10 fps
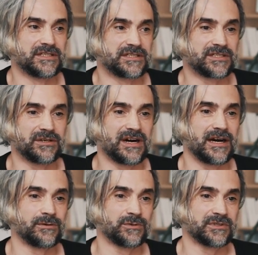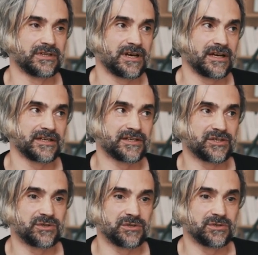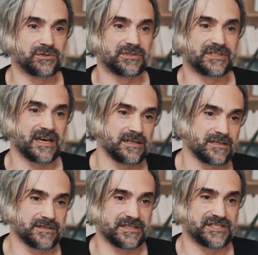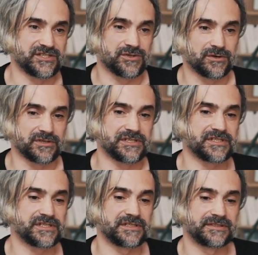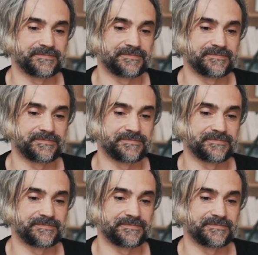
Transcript: So I would like to tell these stories.